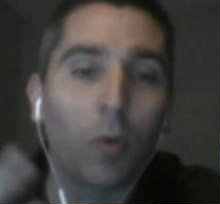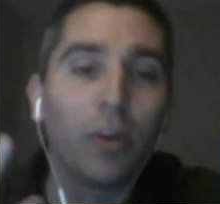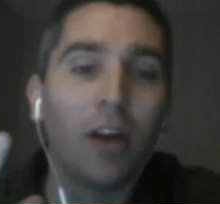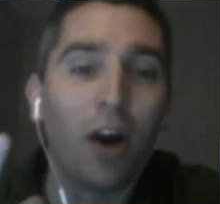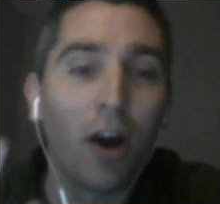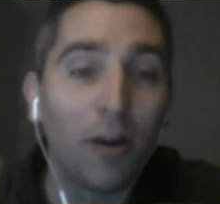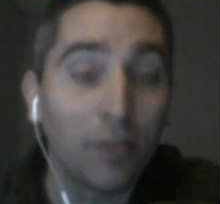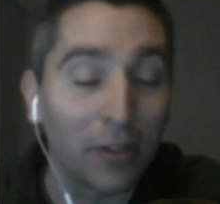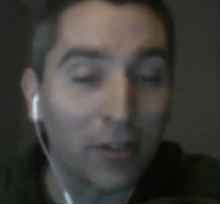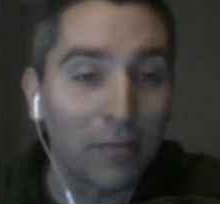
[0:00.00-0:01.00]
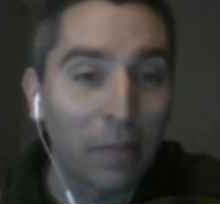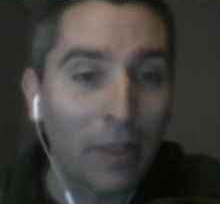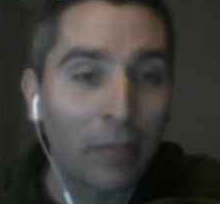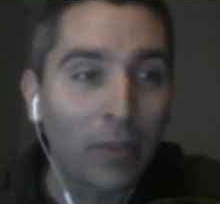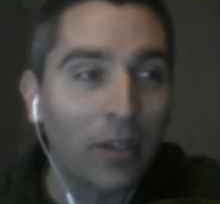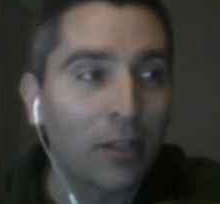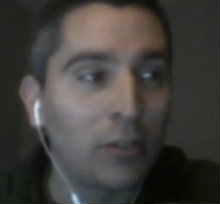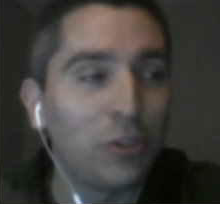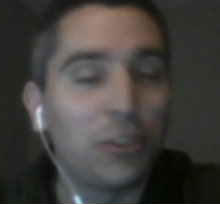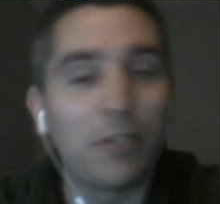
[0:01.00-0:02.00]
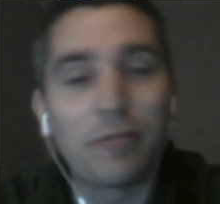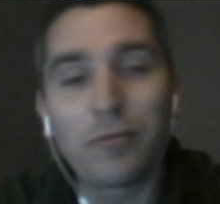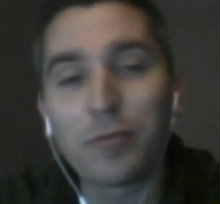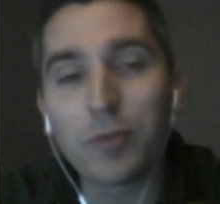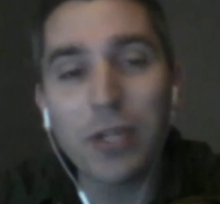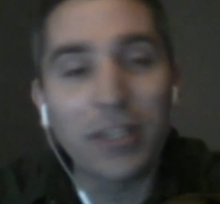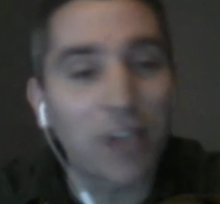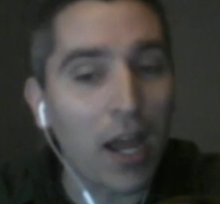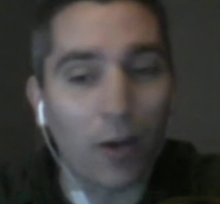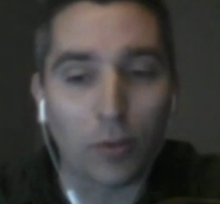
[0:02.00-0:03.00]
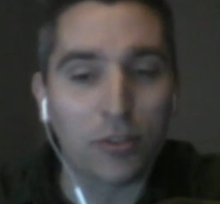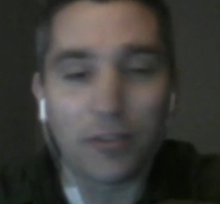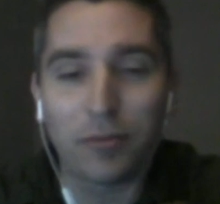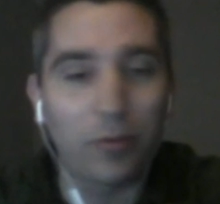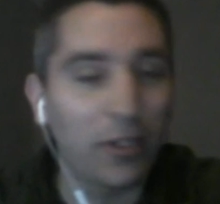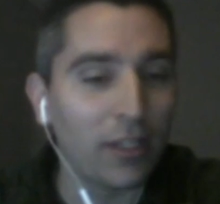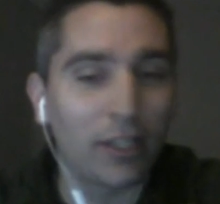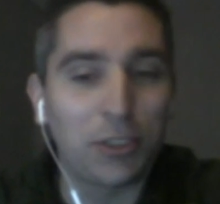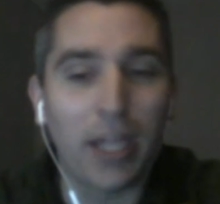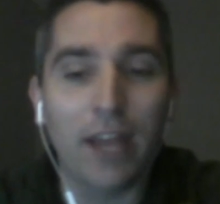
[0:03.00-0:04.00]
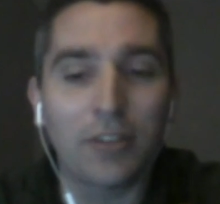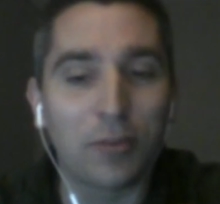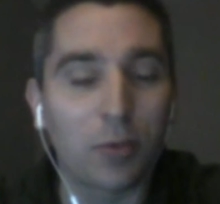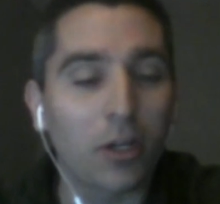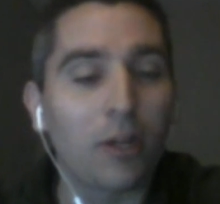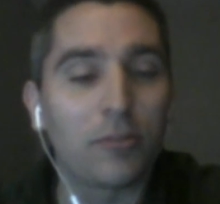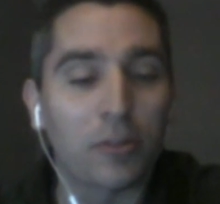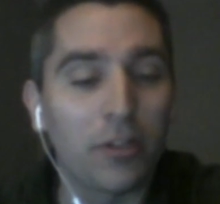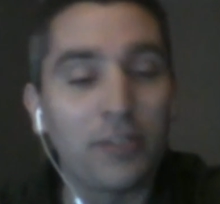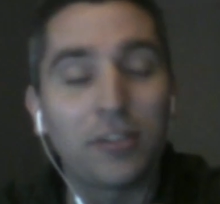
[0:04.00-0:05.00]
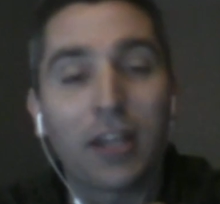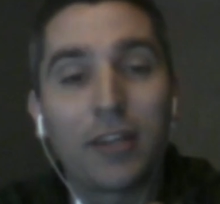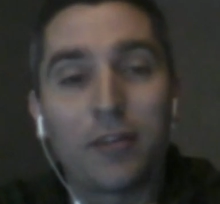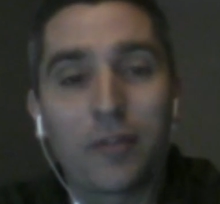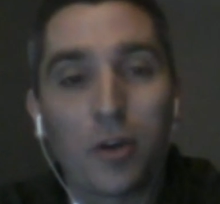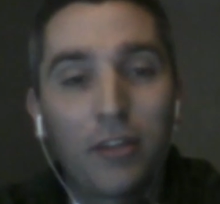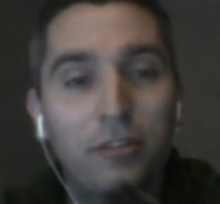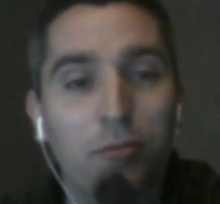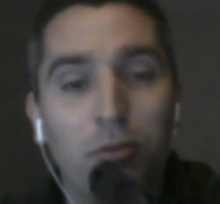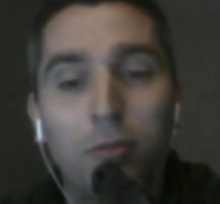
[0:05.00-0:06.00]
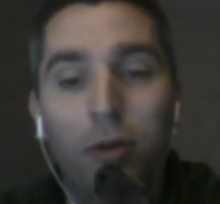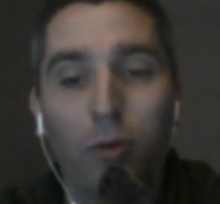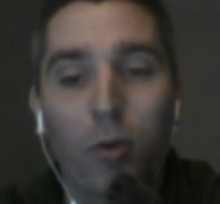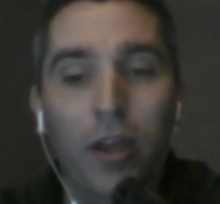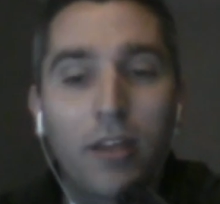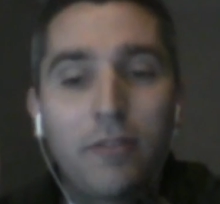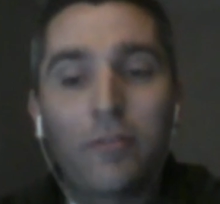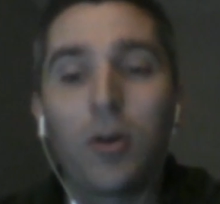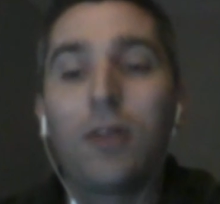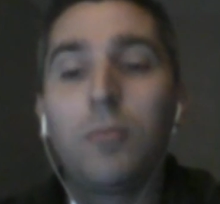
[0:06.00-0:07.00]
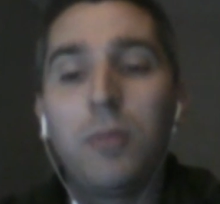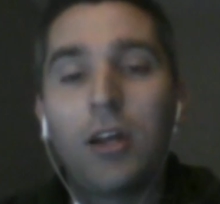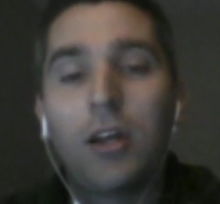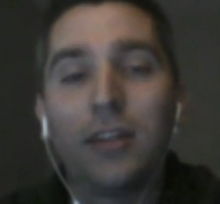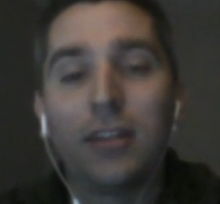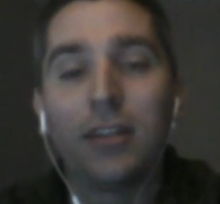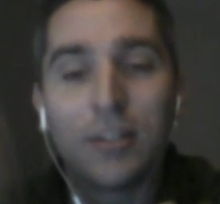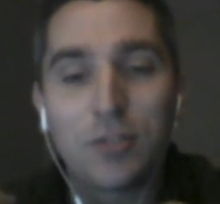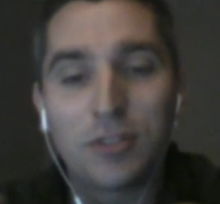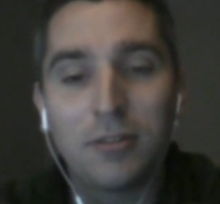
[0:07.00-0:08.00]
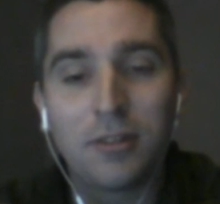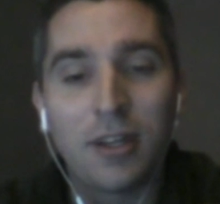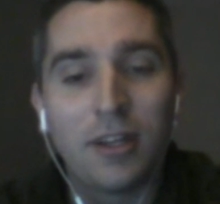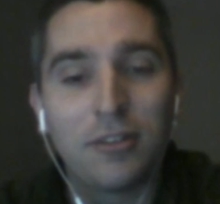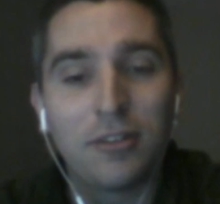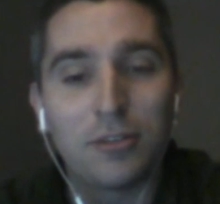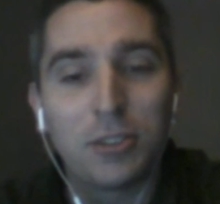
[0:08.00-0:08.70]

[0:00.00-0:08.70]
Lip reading: or the oven, she freaks out. She has to come. So this is the farthest room away from the kitchen. So